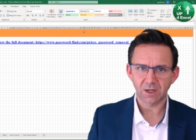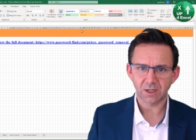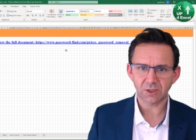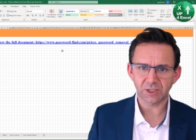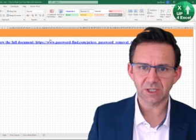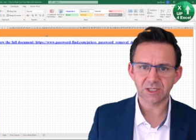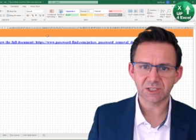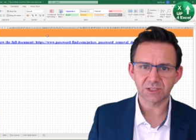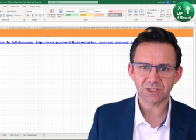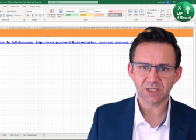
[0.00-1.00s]
I got the
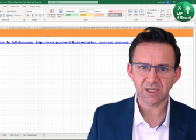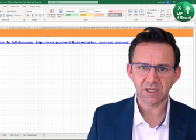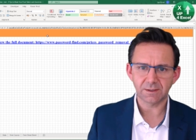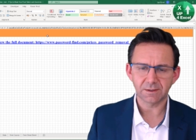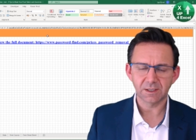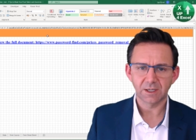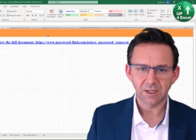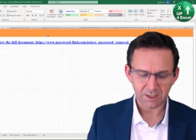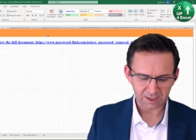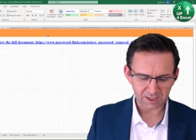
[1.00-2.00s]
license key
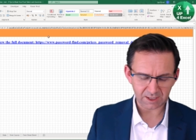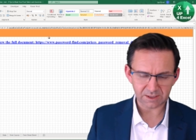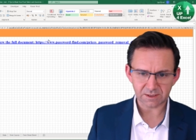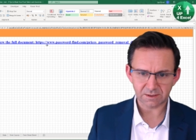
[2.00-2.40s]
and